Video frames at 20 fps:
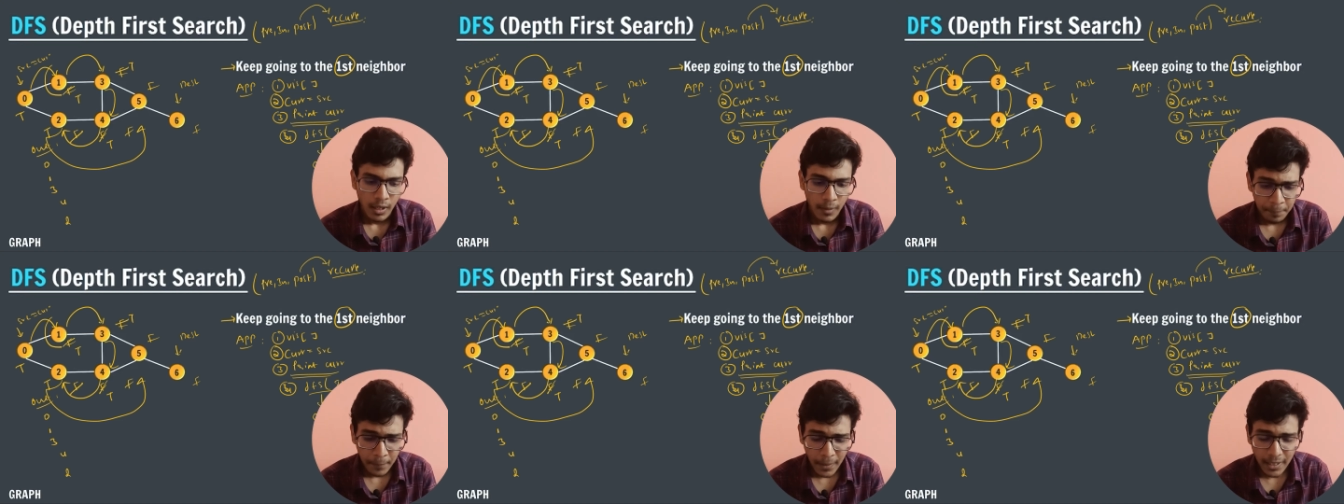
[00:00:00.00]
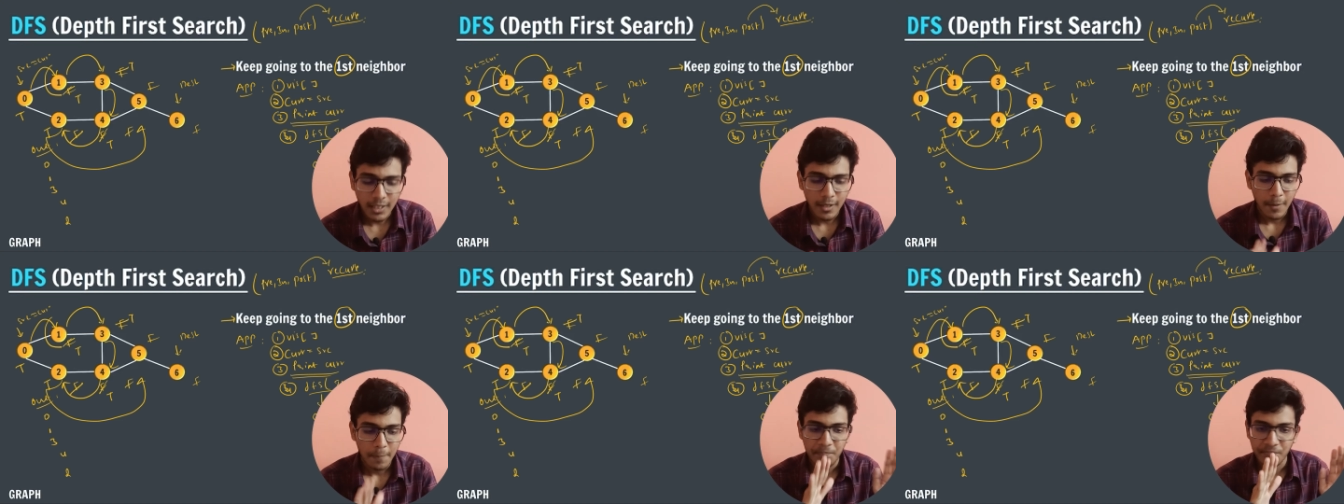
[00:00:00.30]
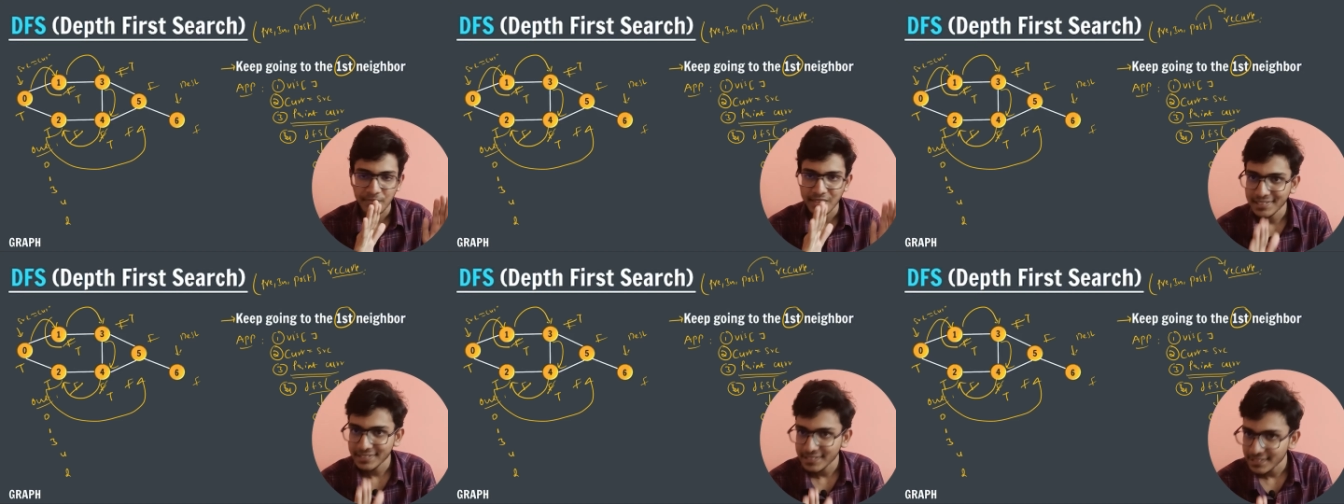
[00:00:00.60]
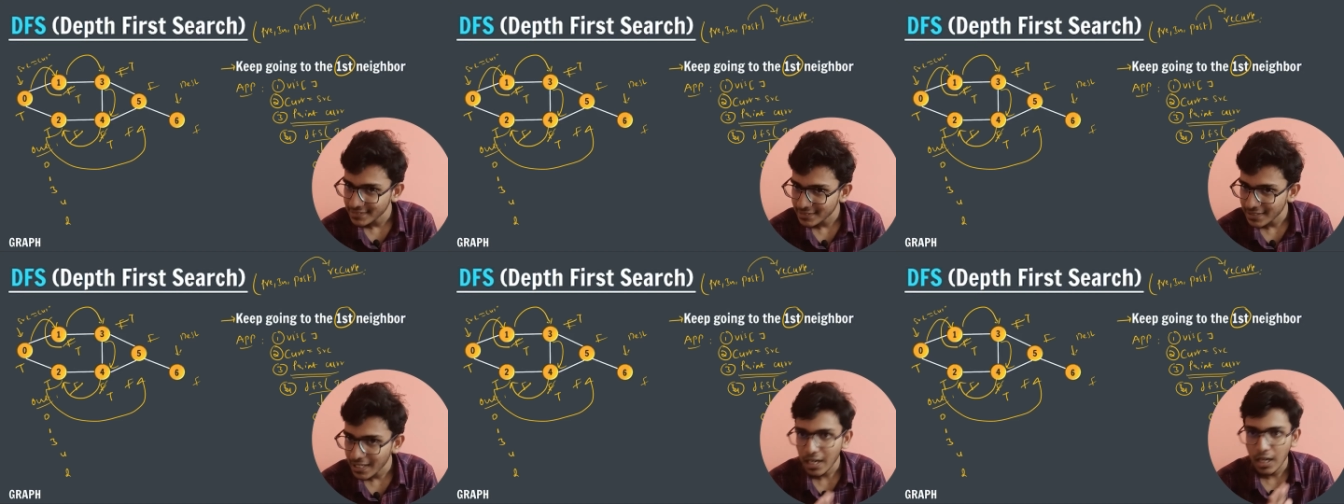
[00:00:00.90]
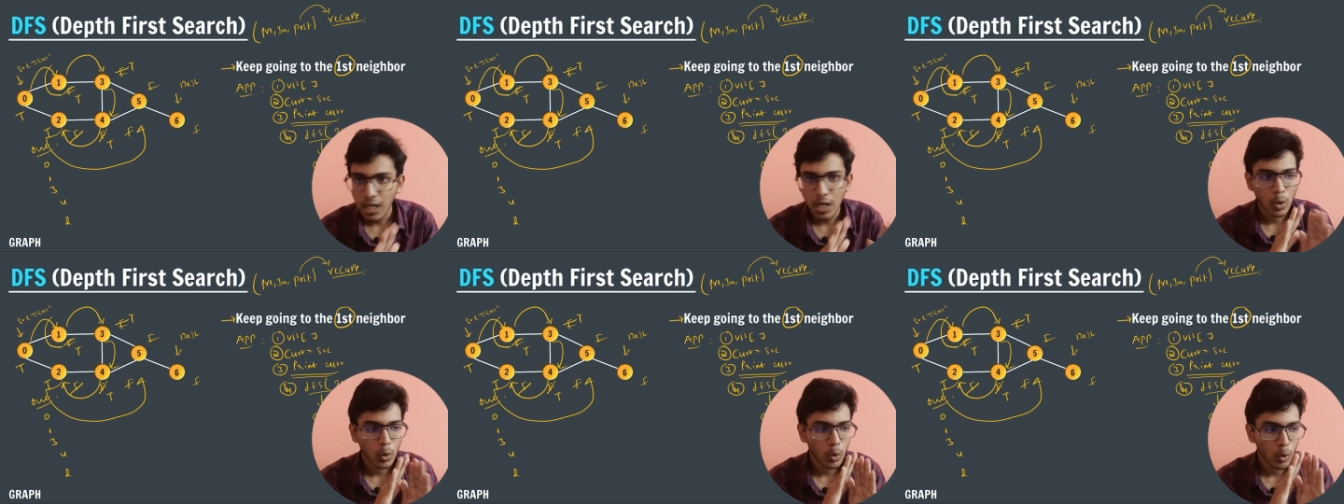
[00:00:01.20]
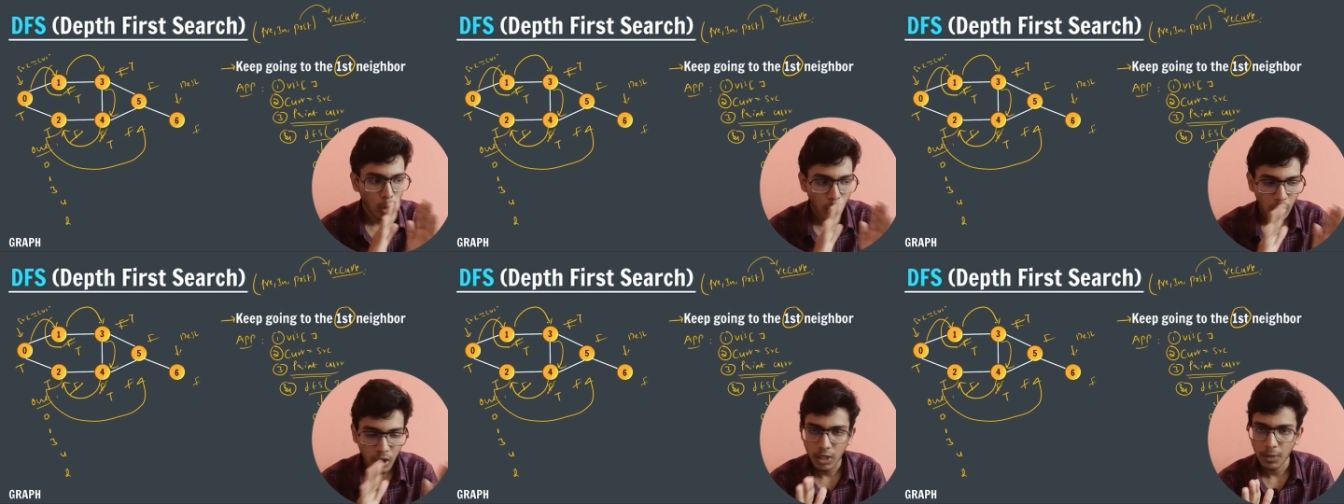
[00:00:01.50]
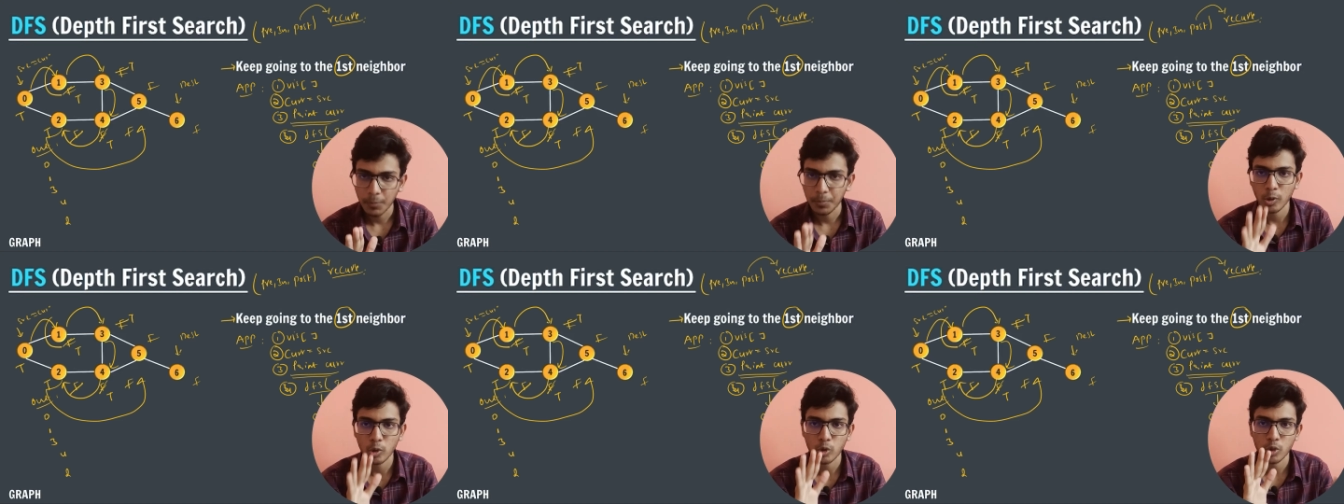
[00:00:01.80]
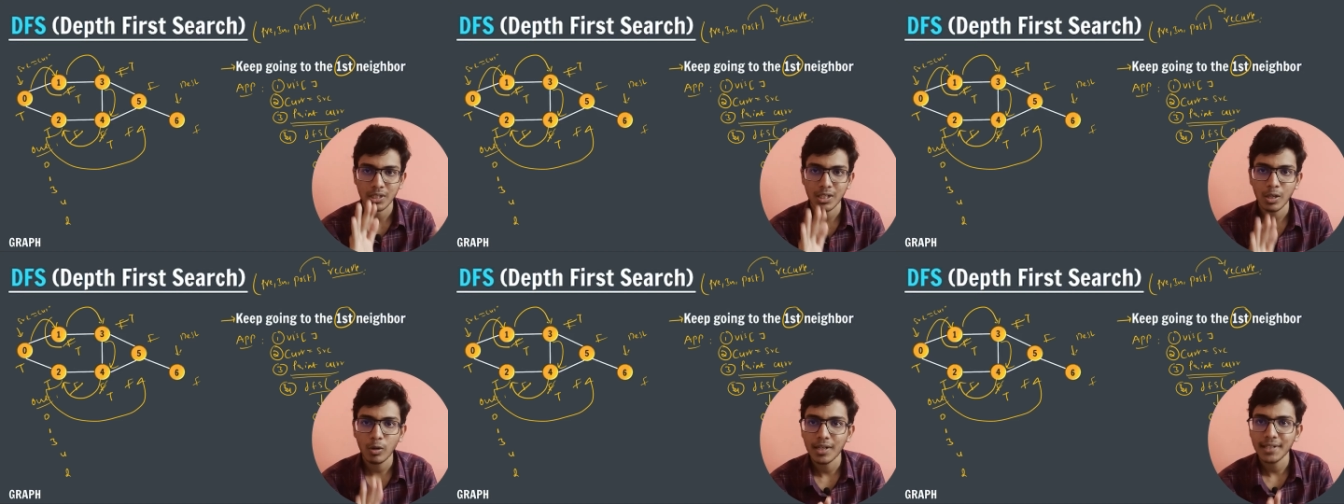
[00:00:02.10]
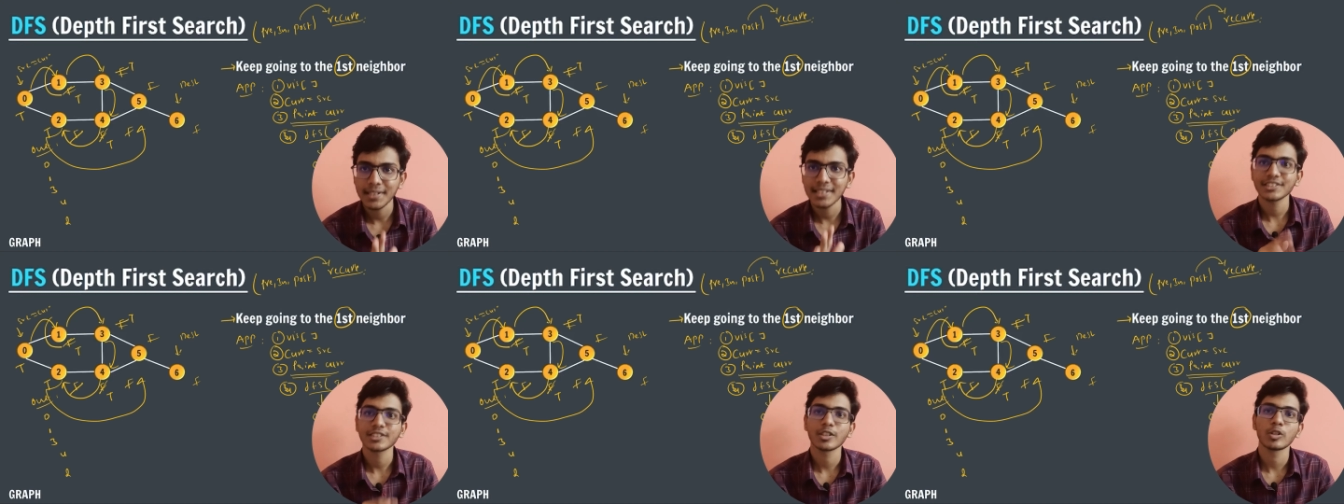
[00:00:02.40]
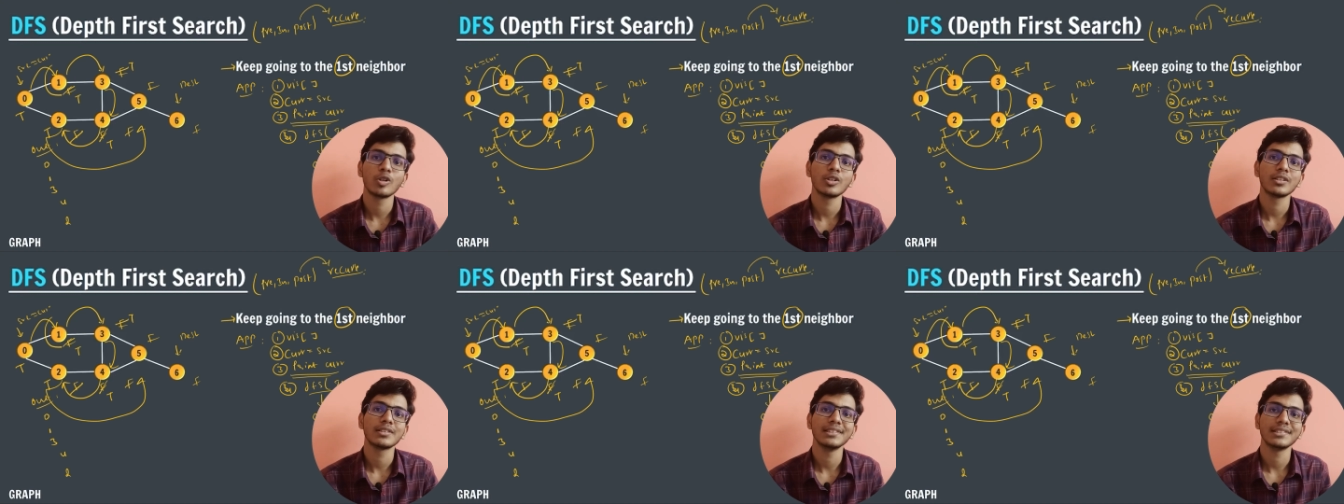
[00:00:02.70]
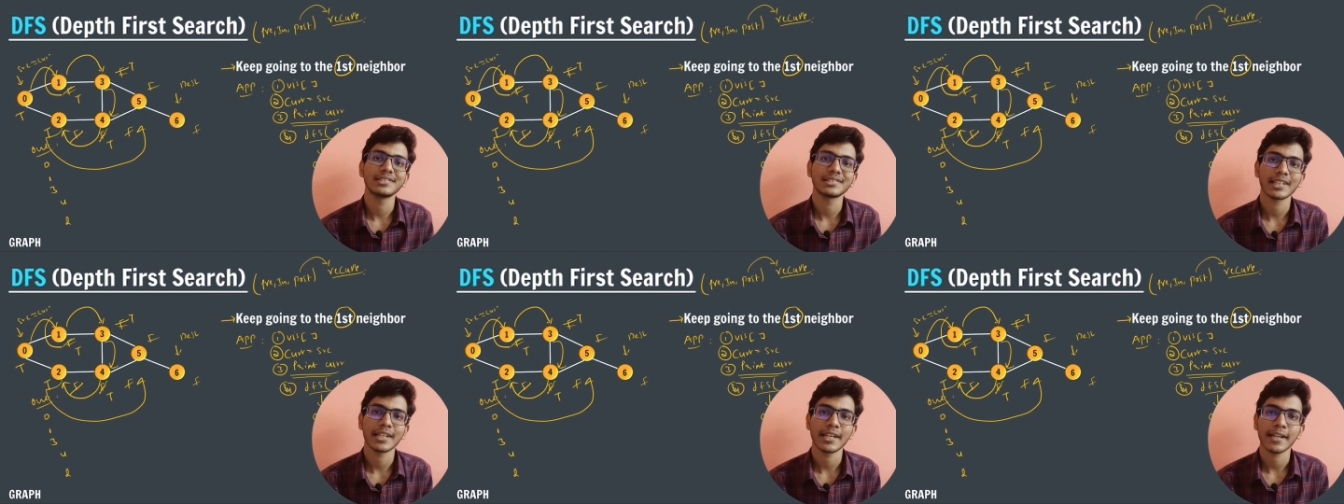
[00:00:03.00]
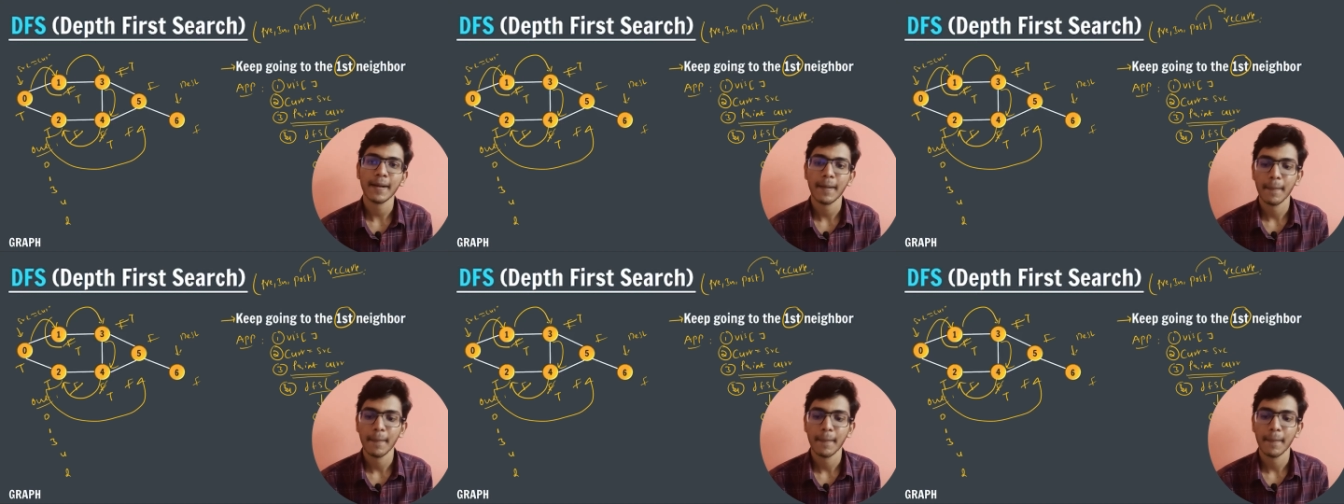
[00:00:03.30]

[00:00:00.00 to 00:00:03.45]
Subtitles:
But this is the overall approach. Now let us code this thing.